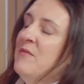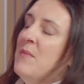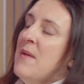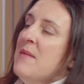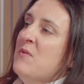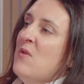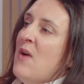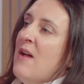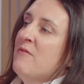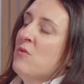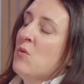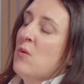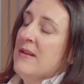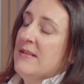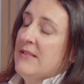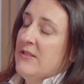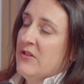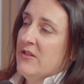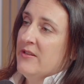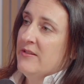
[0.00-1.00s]
people have
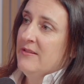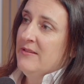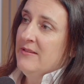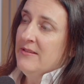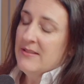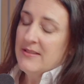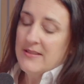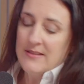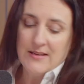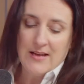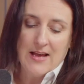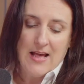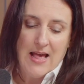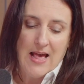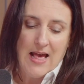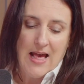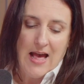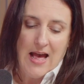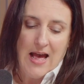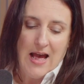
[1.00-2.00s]
questions
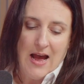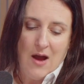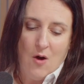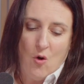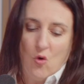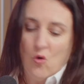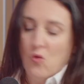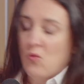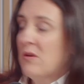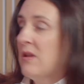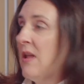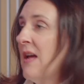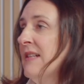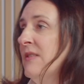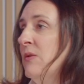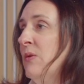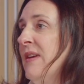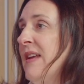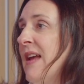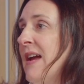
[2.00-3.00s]
or would like
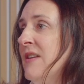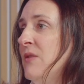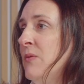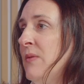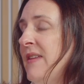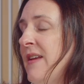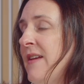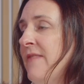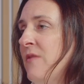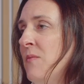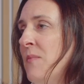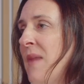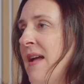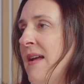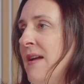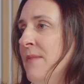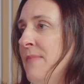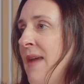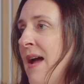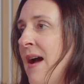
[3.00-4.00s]
to engage with the FMA
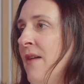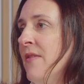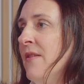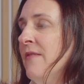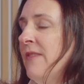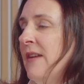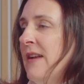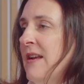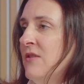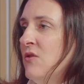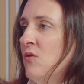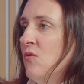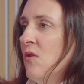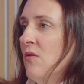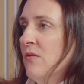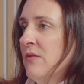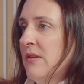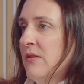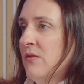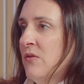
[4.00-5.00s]
about the financial
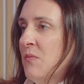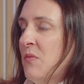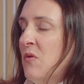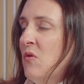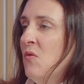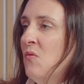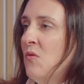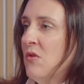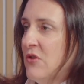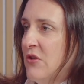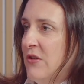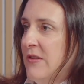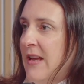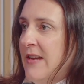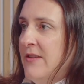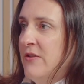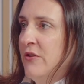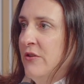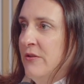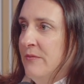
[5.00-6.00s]
conduct report, what should they
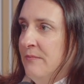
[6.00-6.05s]
do?